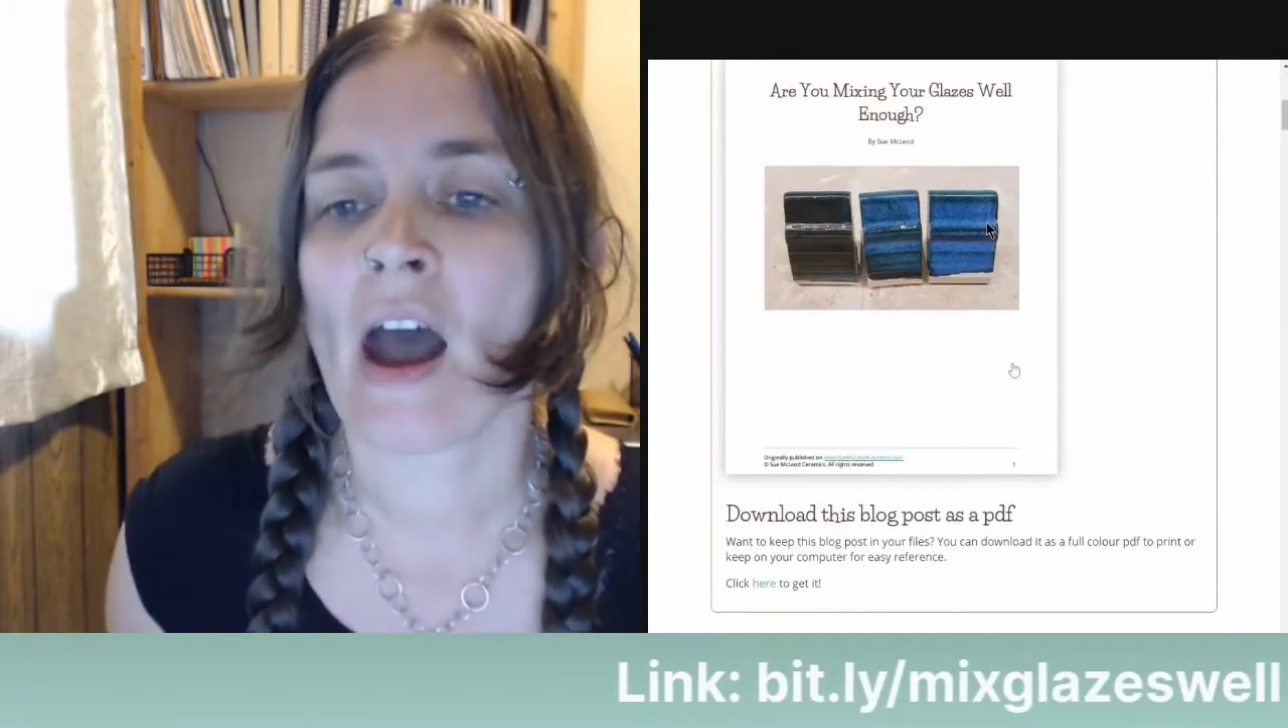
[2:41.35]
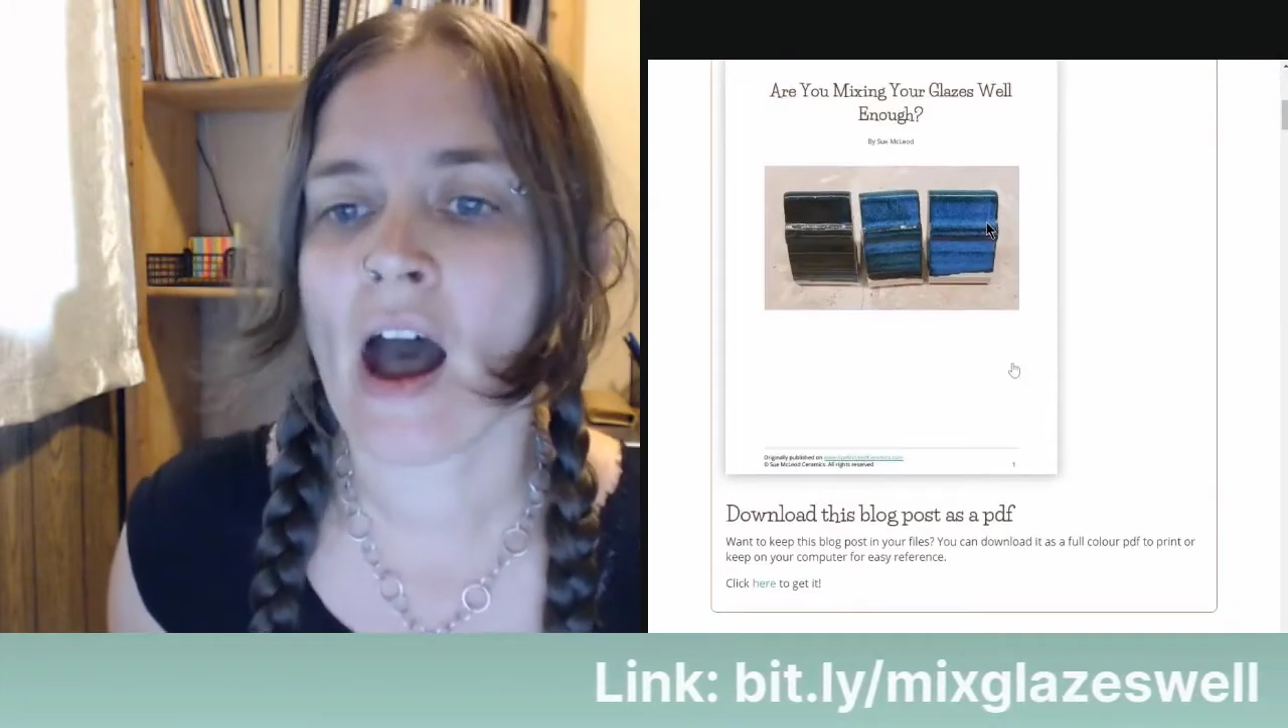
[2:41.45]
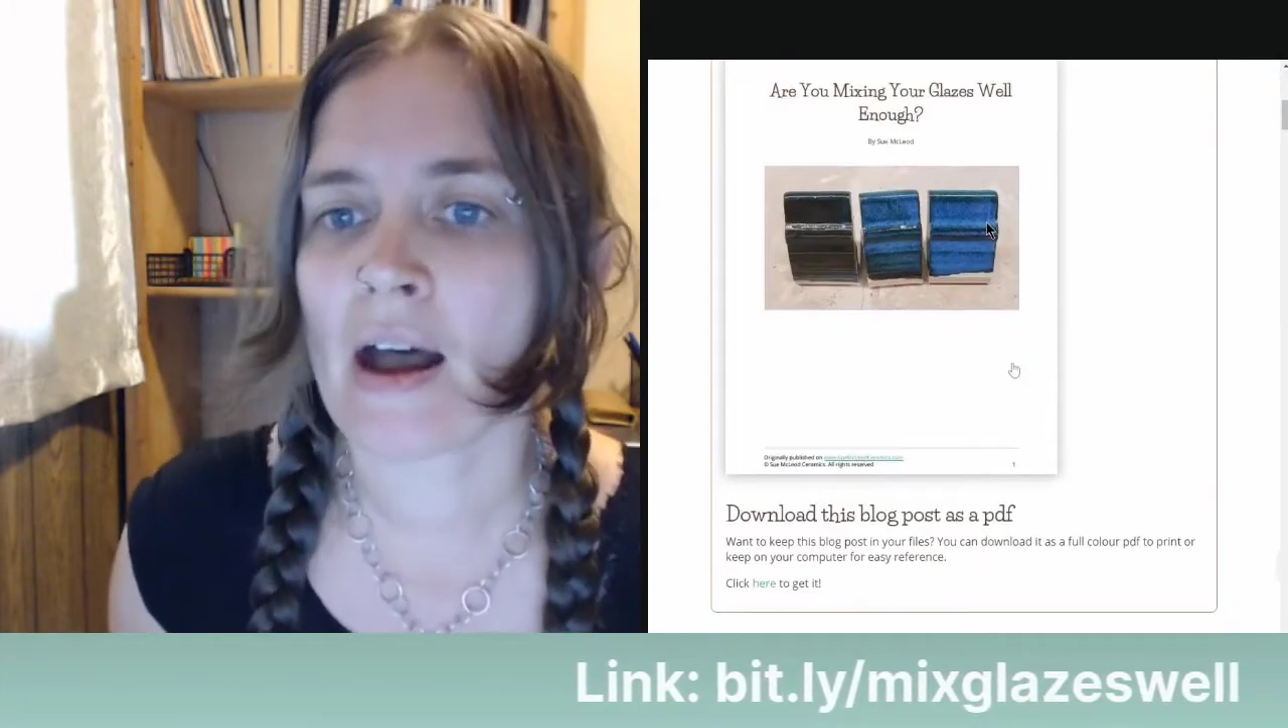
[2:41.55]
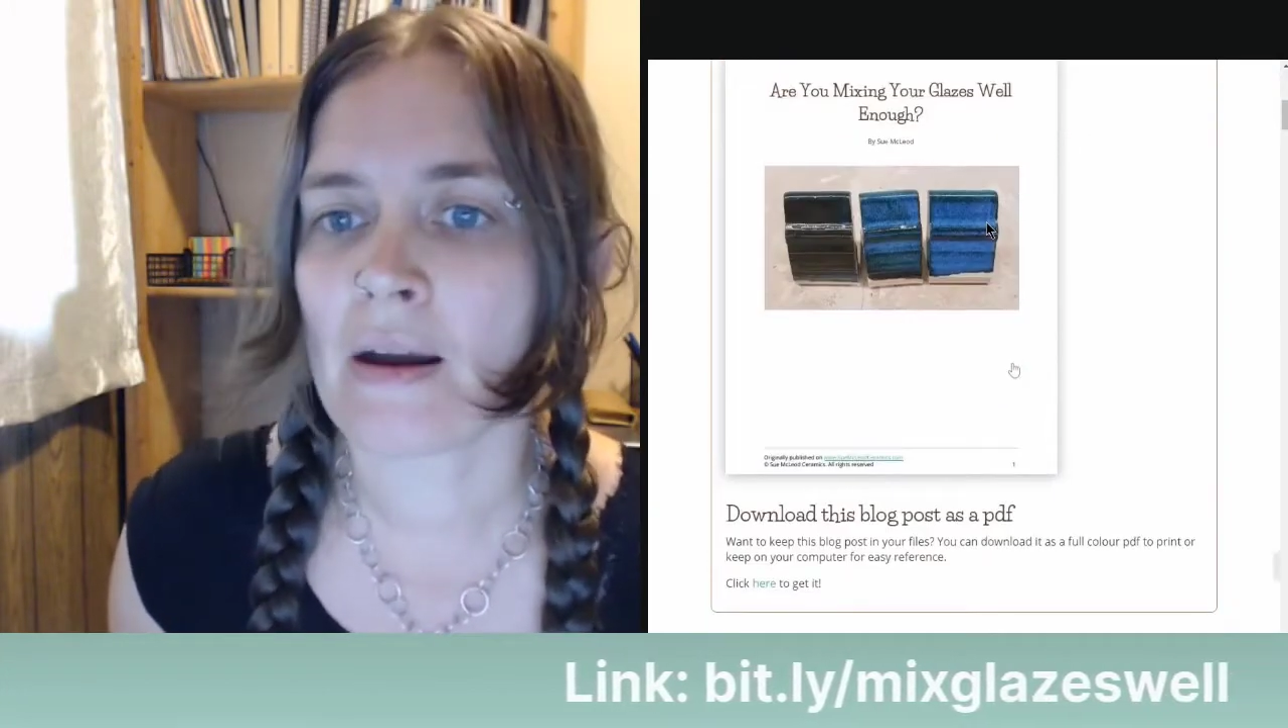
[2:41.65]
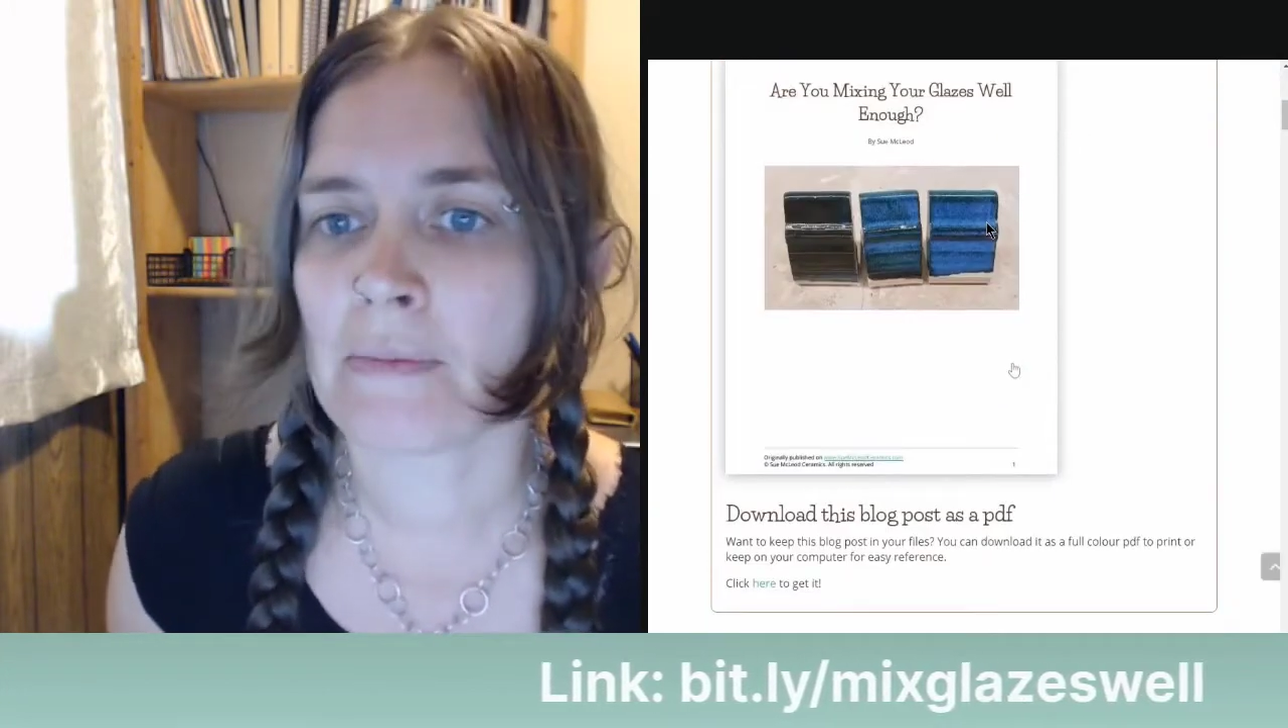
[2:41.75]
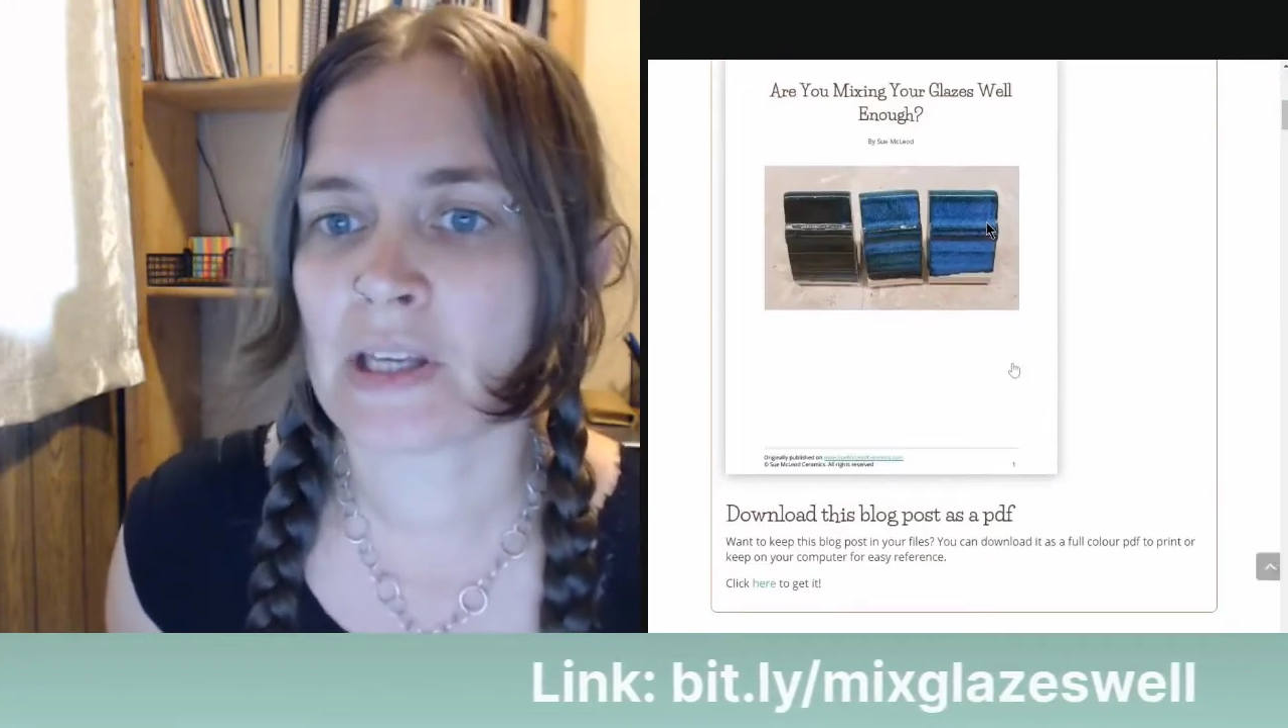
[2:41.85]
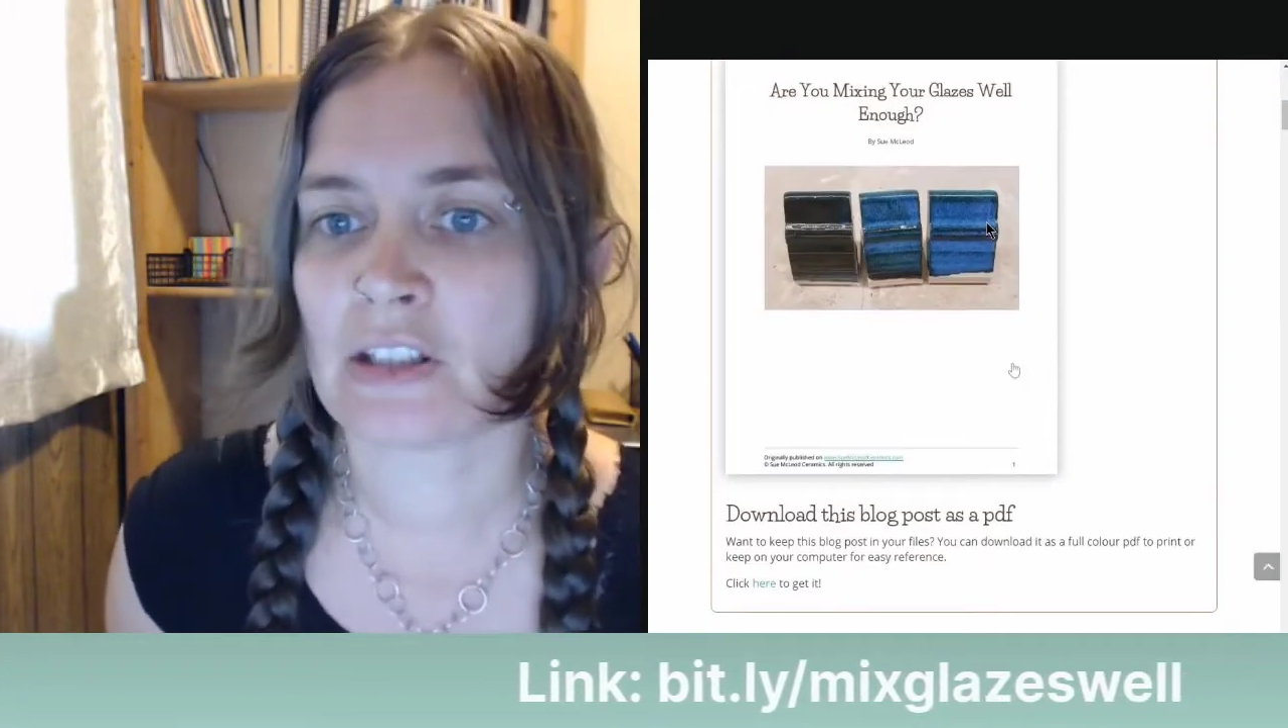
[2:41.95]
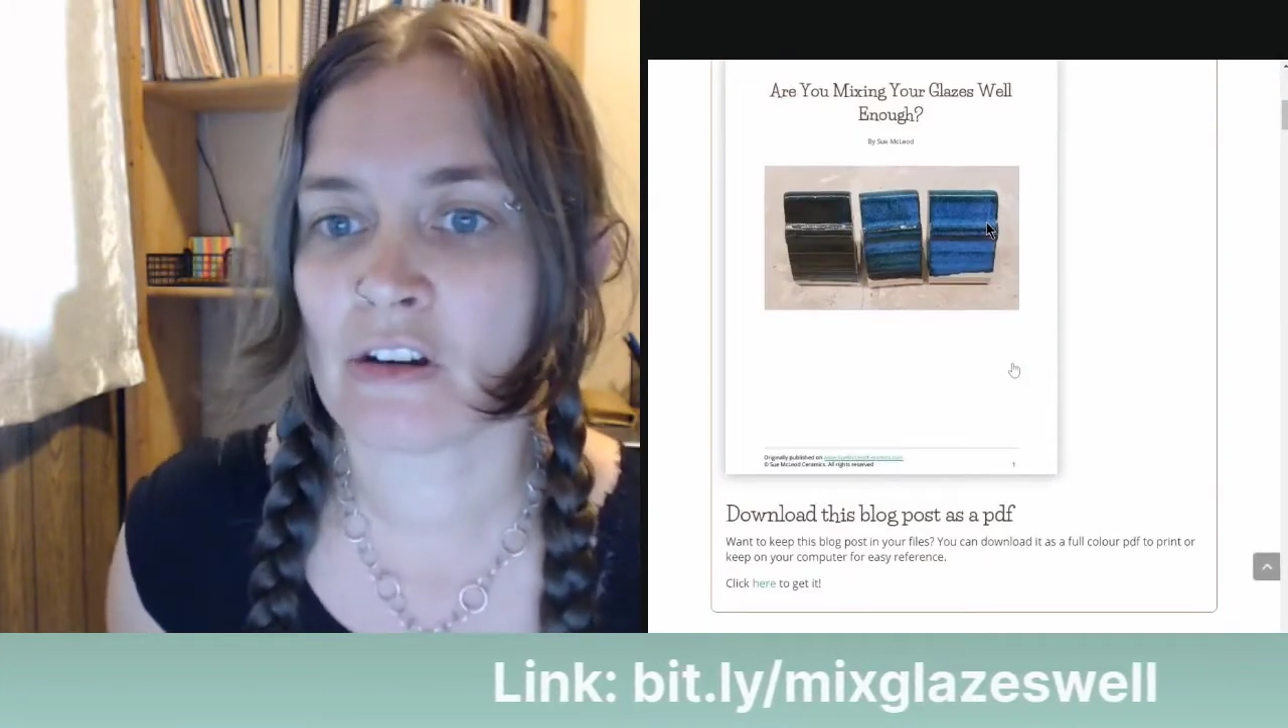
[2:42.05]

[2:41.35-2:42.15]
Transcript: So